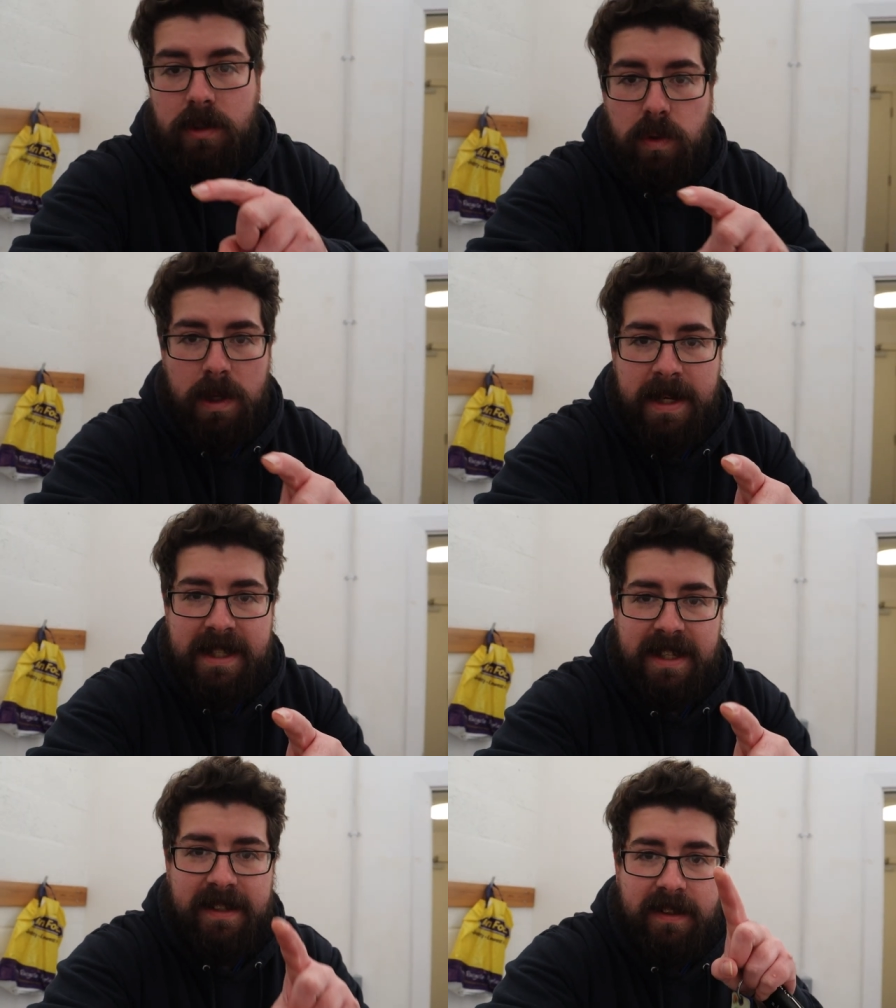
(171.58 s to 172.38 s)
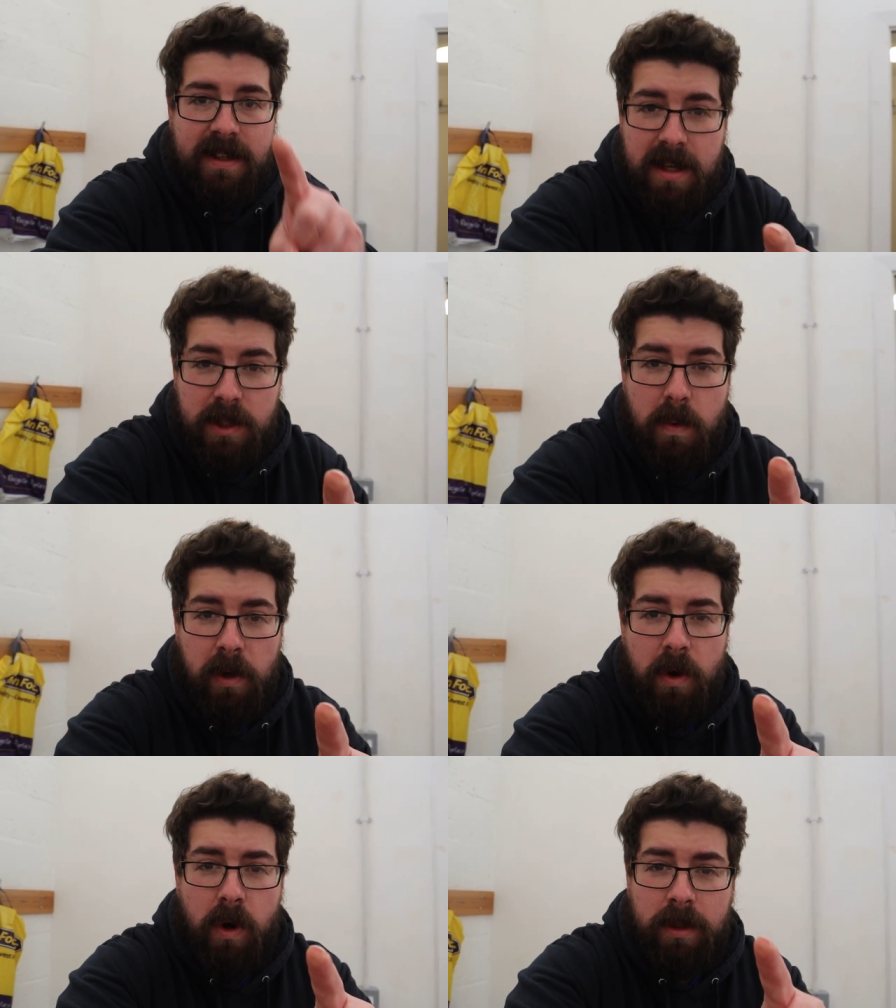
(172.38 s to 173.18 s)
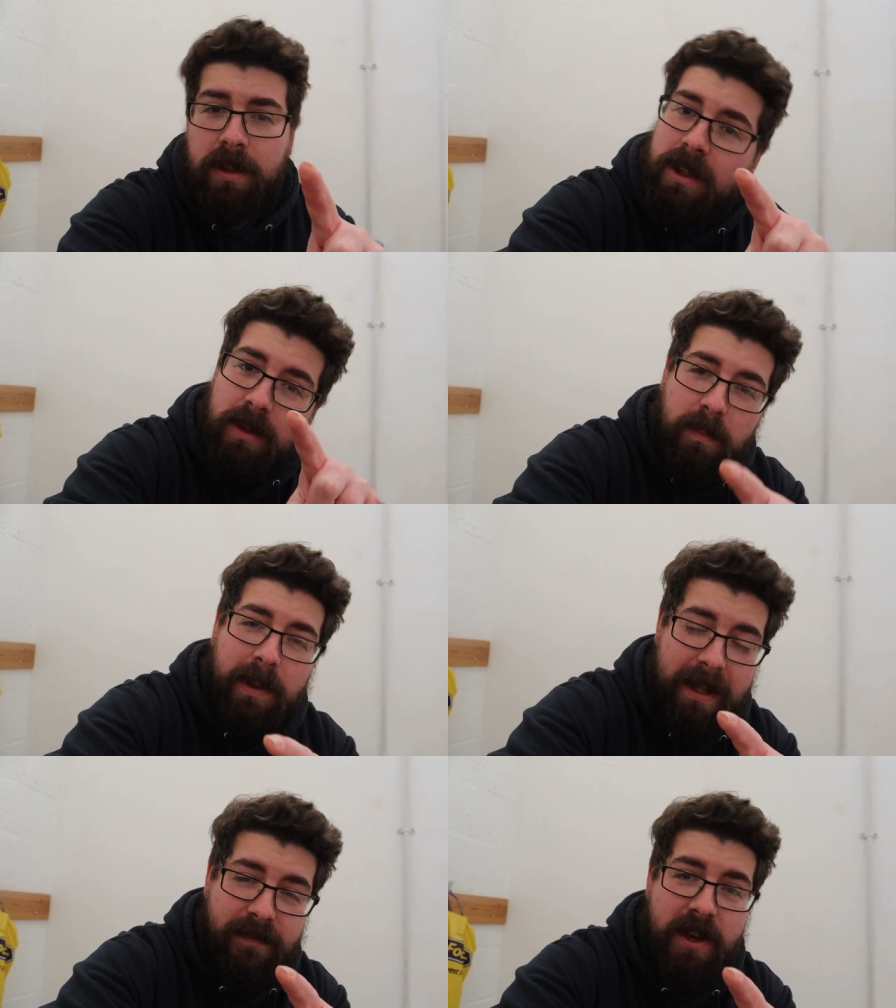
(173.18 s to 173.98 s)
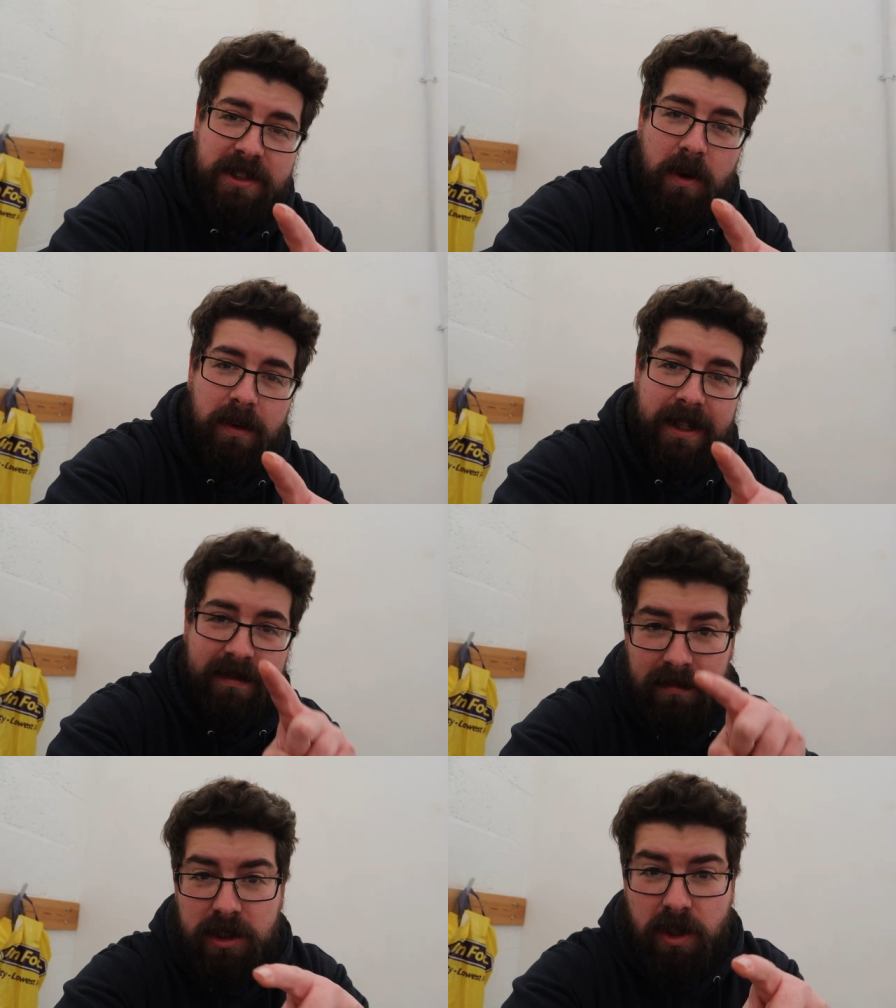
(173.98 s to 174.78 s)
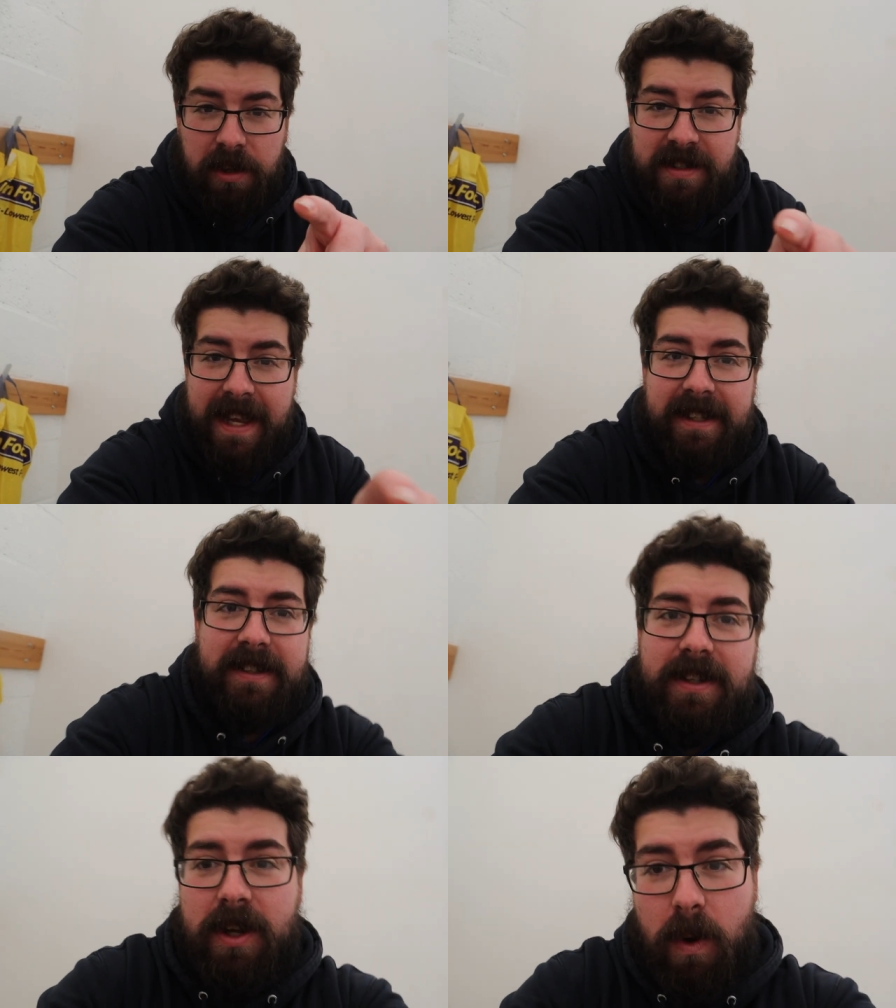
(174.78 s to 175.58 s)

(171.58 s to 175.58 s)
twenty minutes in, it's one all. We let the first goal in, scored the second.